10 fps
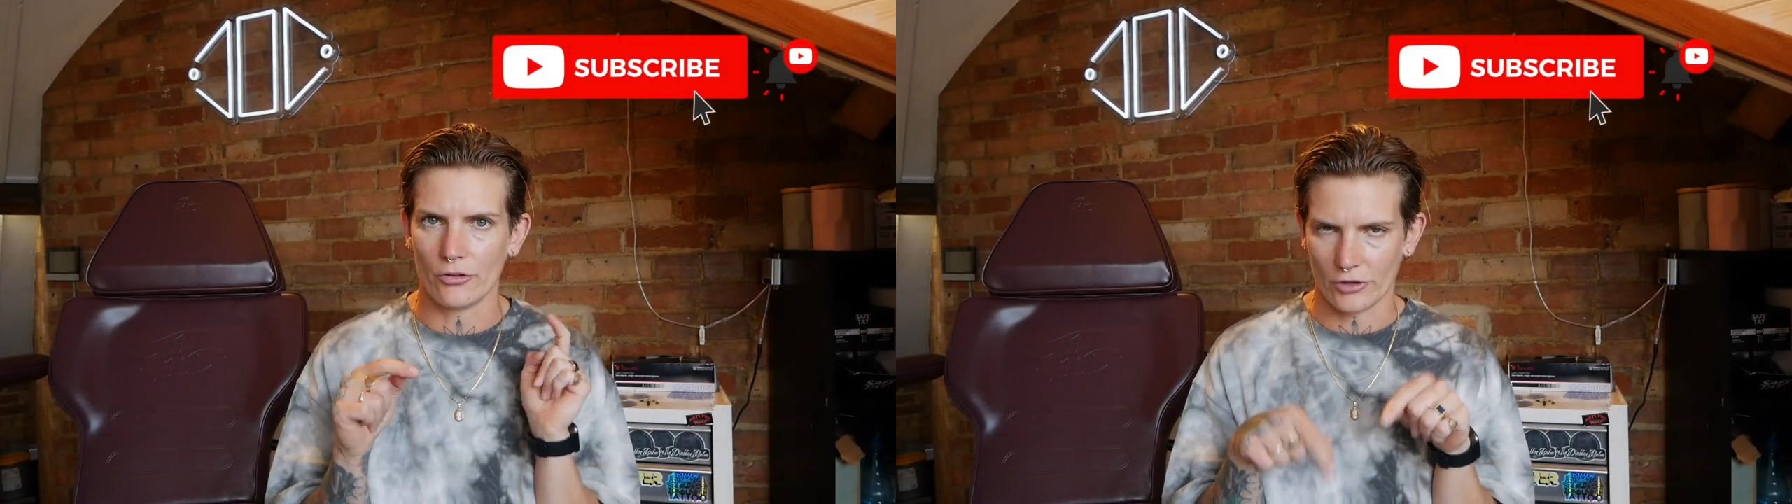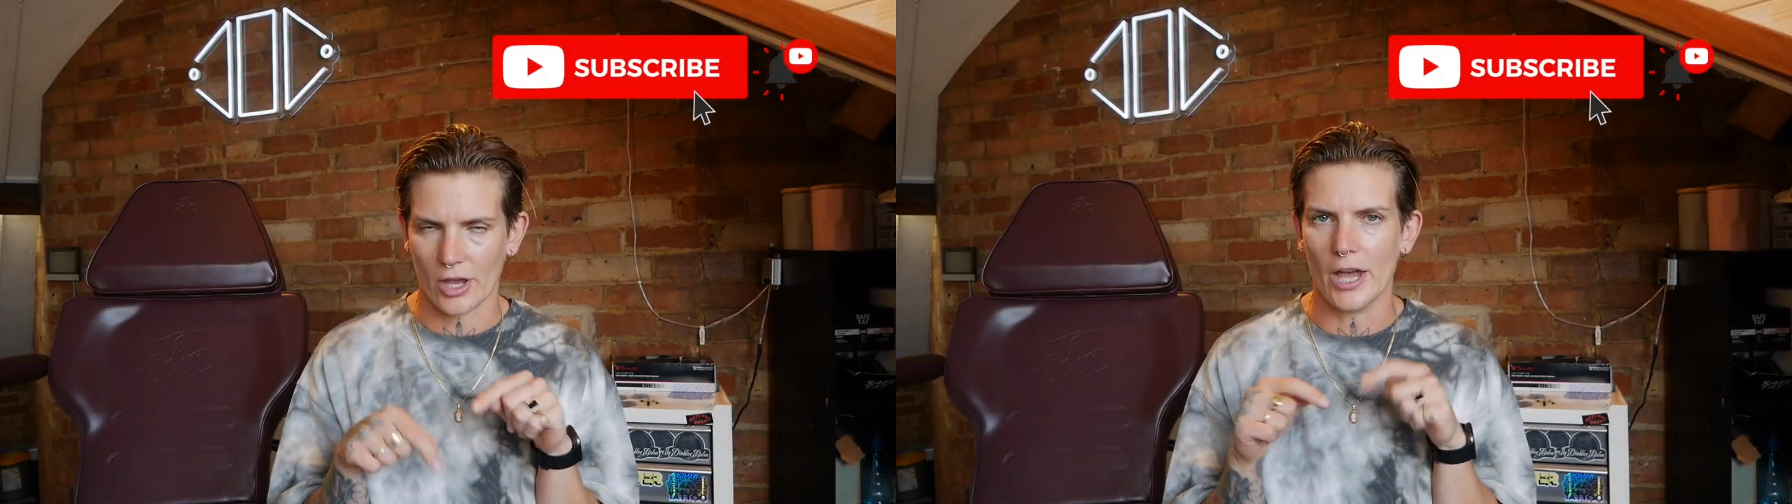
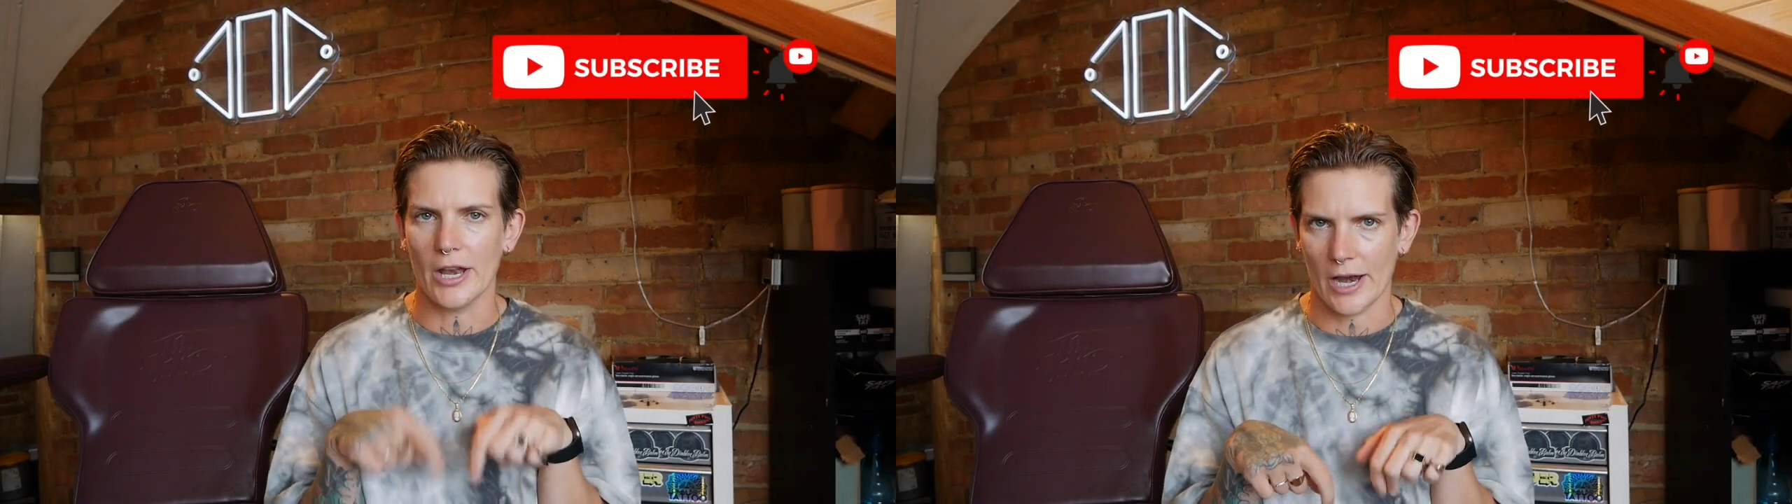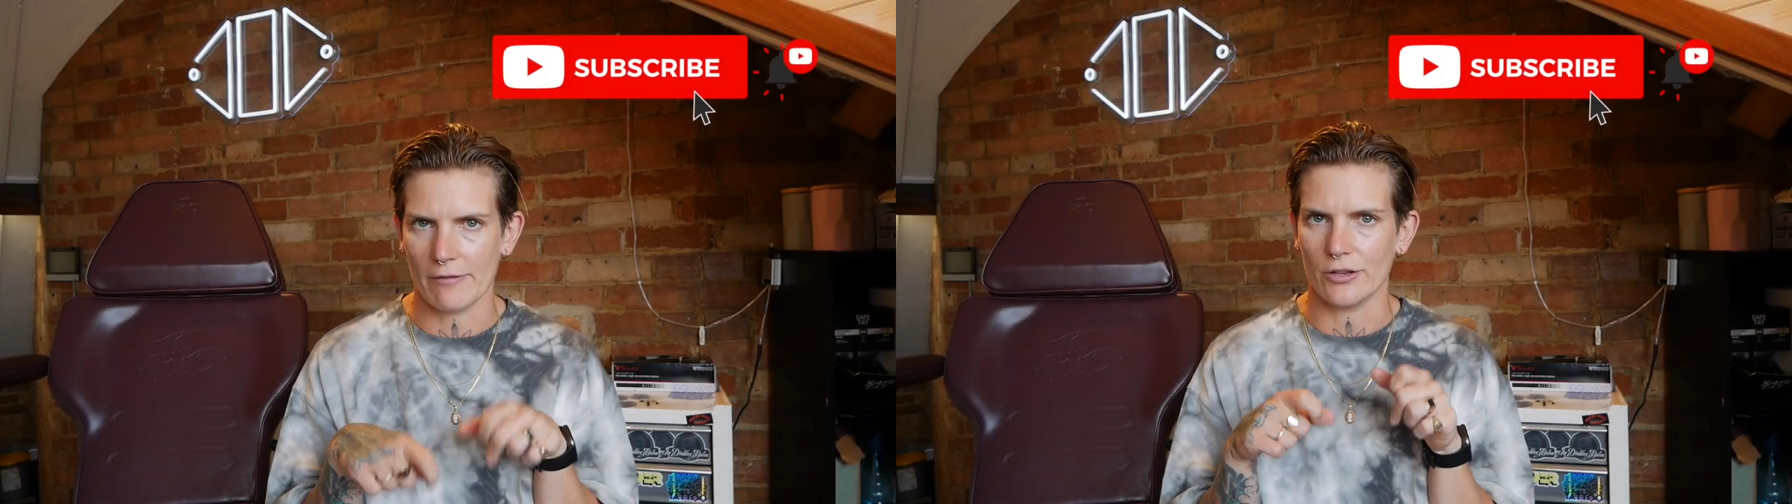certain
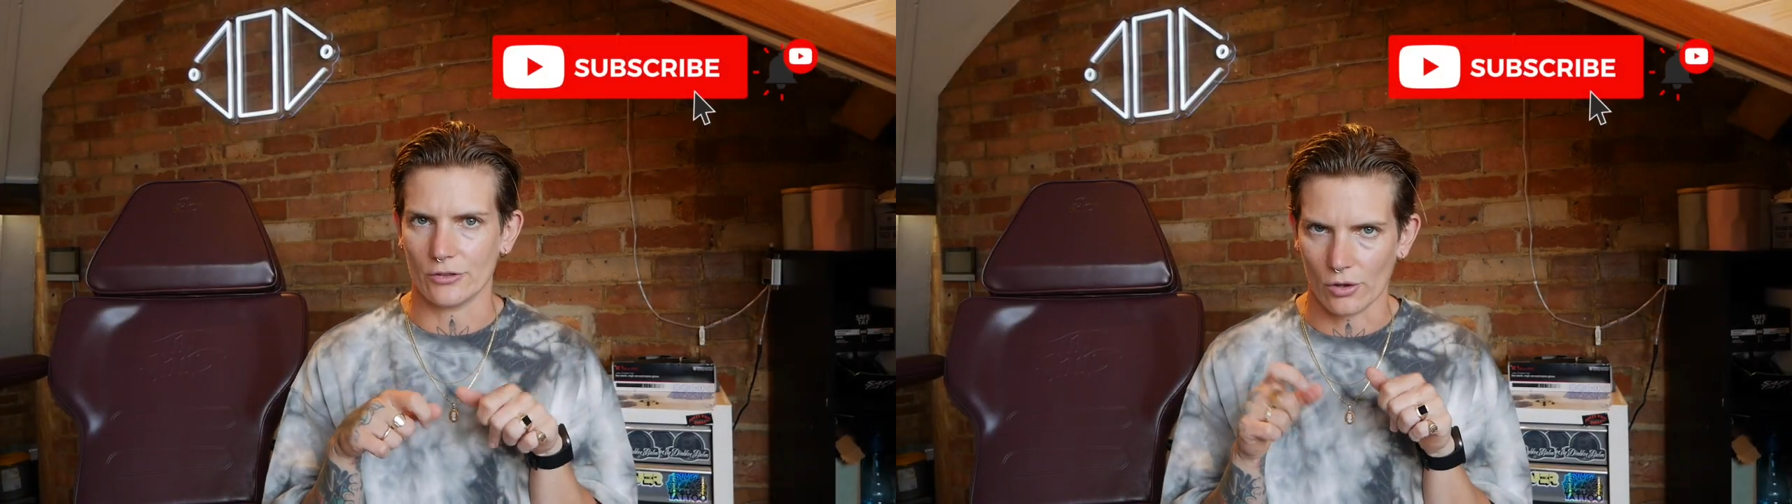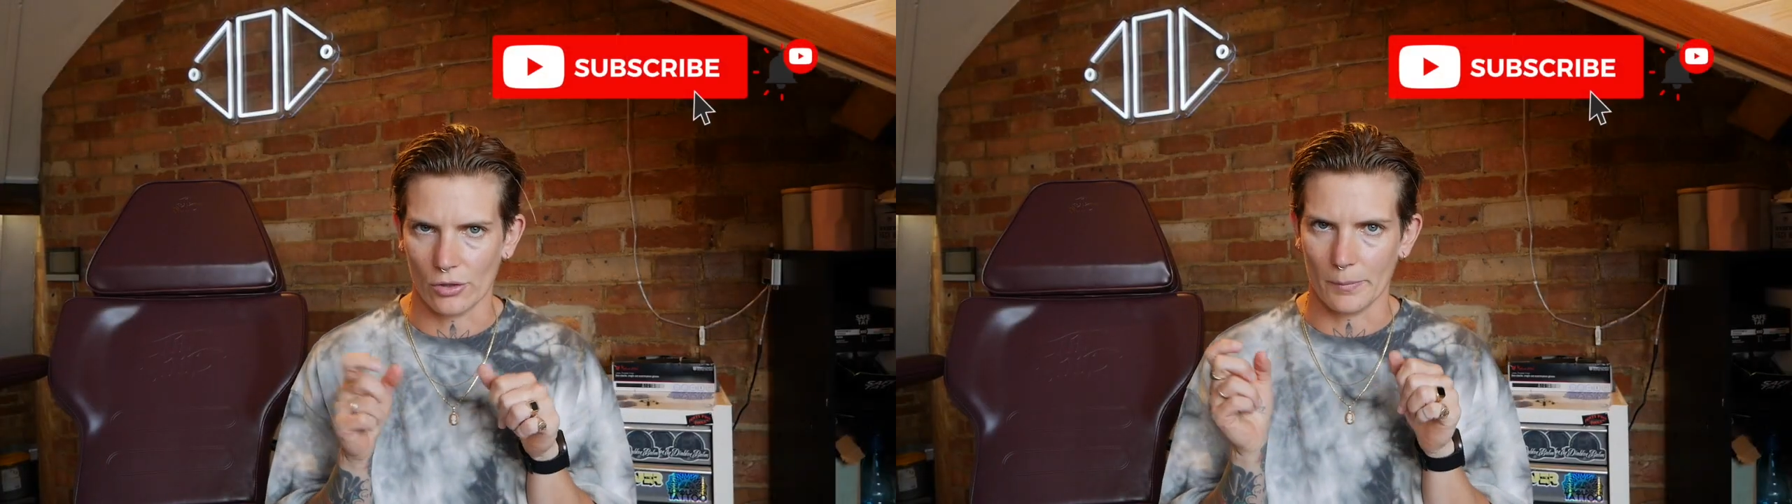
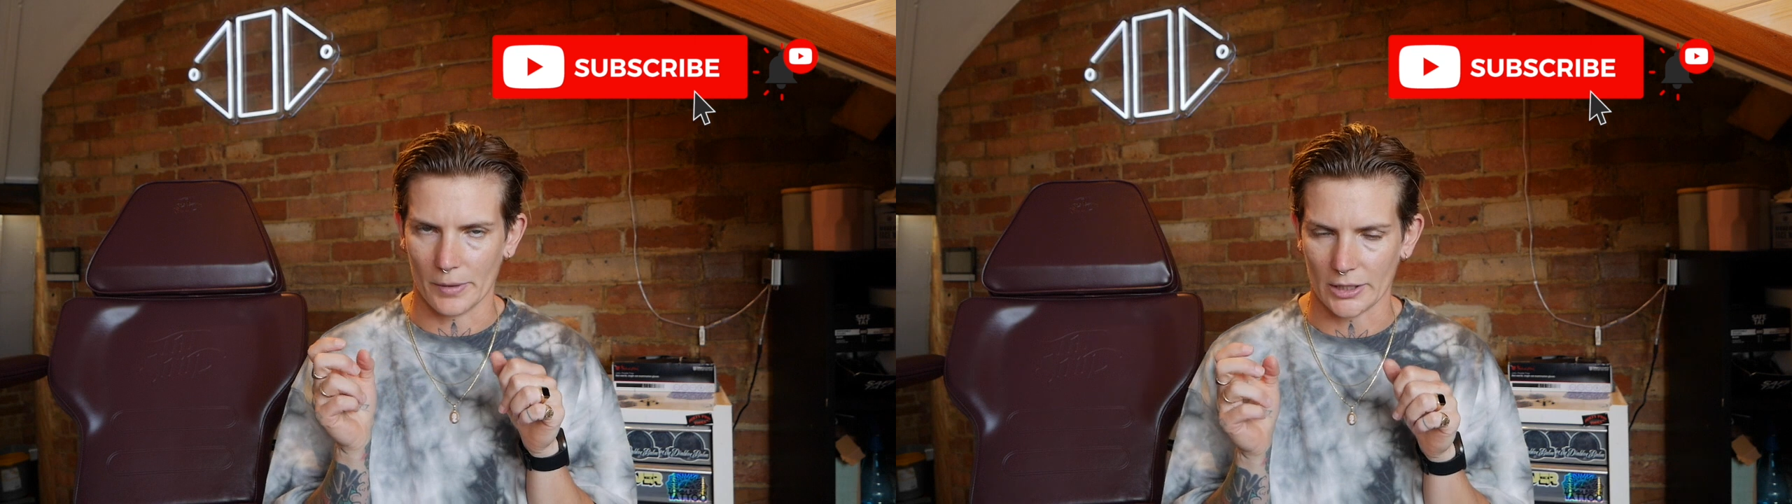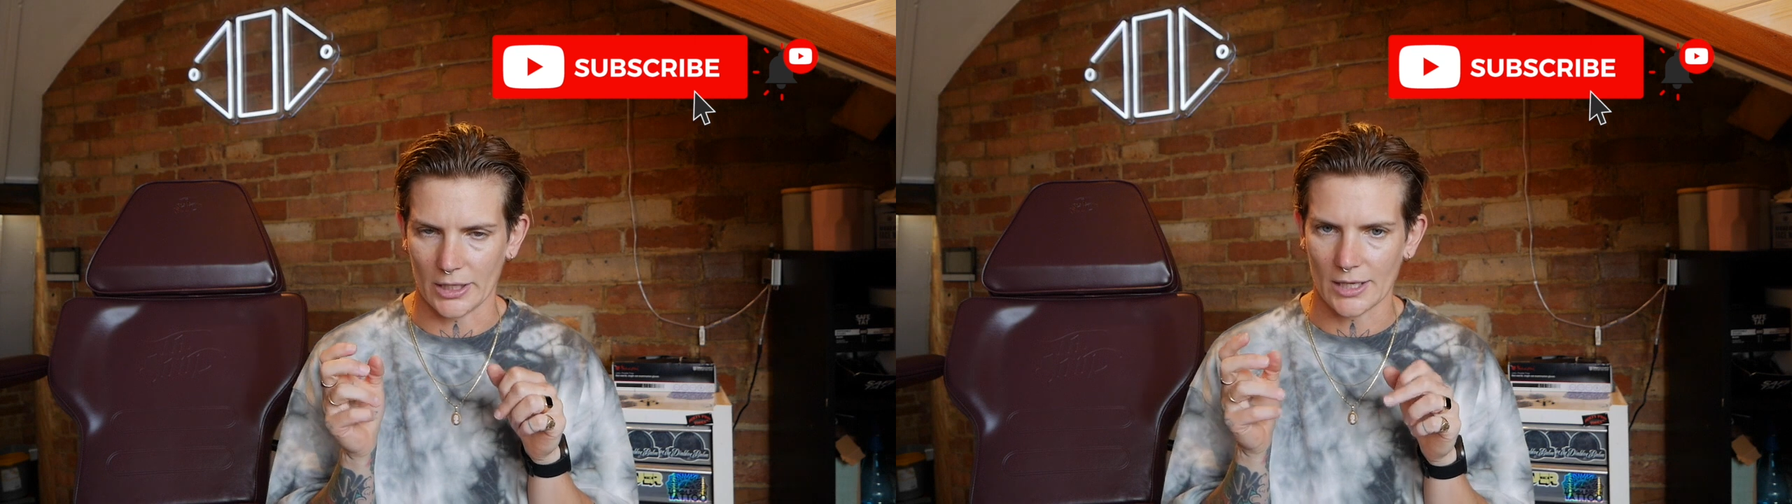areas on the
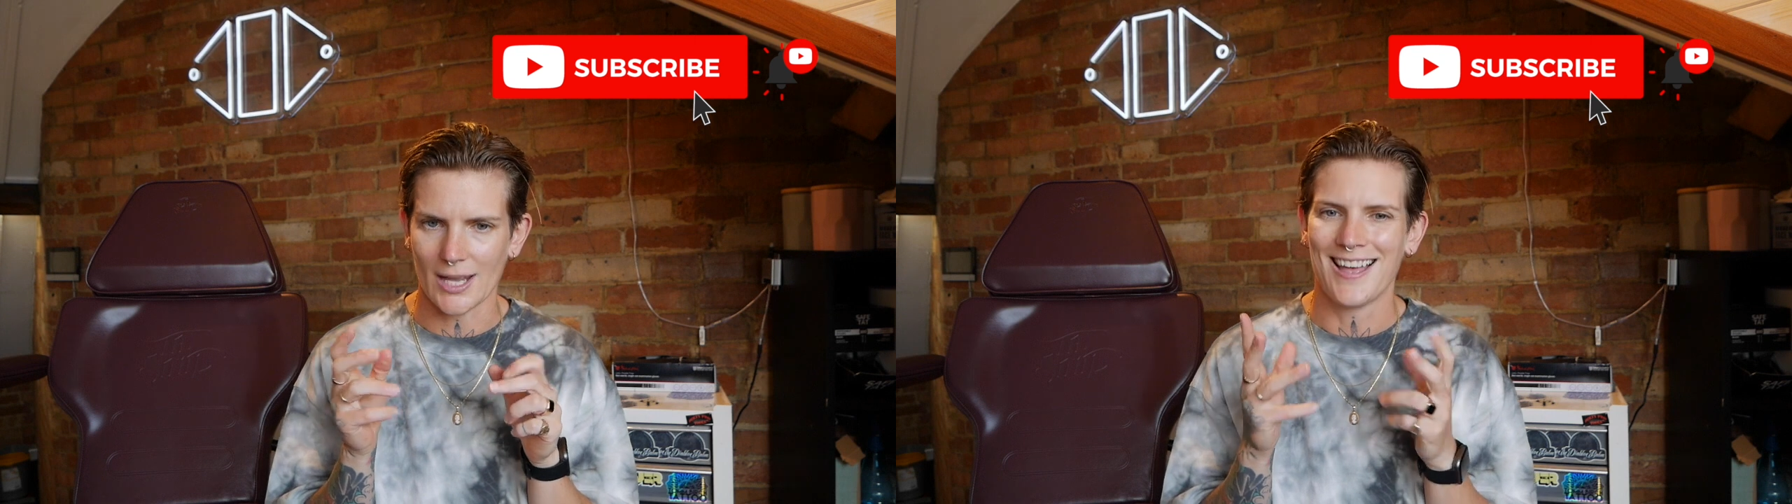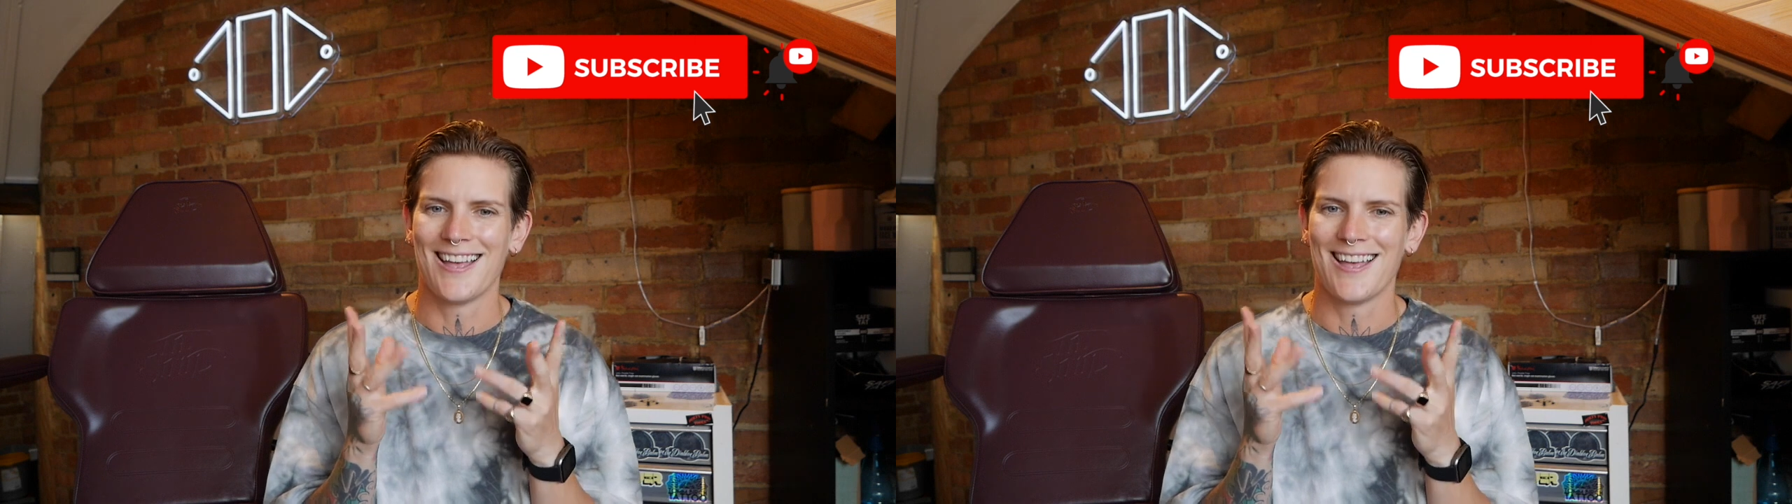body